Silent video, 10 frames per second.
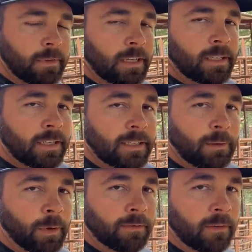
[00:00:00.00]
it sticks
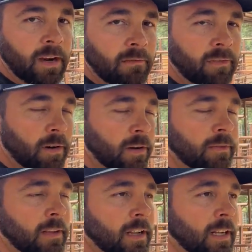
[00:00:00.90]
up off the ground far
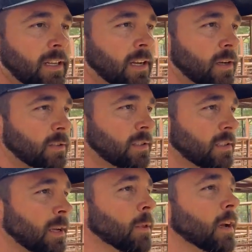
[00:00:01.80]
enough that I think the goats,
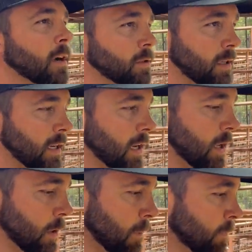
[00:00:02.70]
some of the goats could get
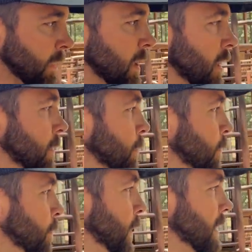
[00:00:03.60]
under.
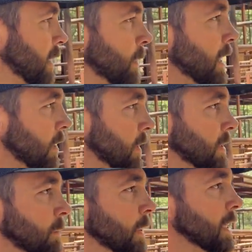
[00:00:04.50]
But it's going to be
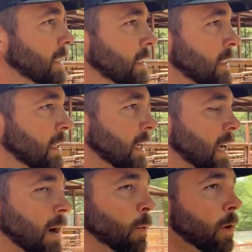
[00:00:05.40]
interesting because
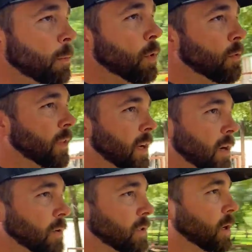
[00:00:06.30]
I want to move the
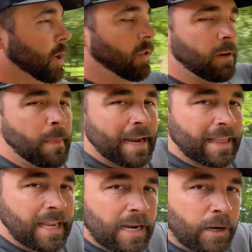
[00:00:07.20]
goats all the way
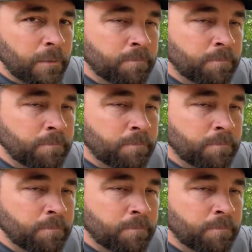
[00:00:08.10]
back there.